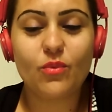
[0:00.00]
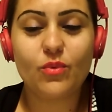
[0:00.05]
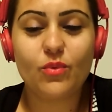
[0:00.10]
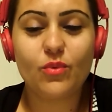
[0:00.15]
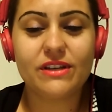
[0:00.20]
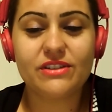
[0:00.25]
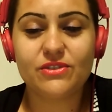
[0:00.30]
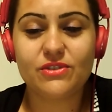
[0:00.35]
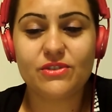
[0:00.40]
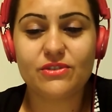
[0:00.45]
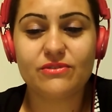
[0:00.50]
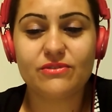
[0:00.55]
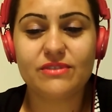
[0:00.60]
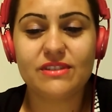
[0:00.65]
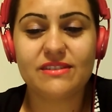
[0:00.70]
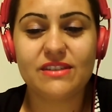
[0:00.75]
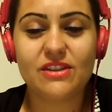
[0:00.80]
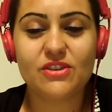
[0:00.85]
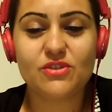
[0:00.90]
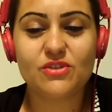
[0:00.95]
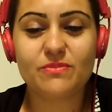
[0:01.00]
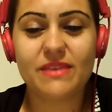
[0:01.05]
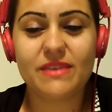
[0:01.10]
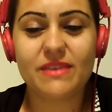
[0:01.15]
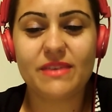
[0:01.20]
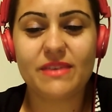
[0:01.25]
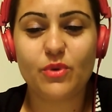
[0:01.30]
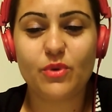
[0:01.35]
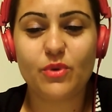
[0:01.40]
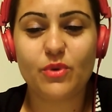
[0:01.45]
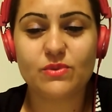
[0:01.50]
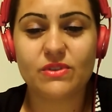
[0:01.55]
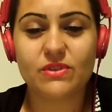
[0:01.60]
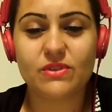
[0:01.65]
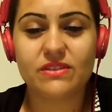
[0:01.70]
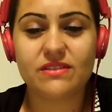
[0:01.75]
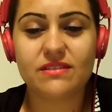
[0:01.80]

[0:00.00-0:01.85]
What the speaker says: what is your decision-making process?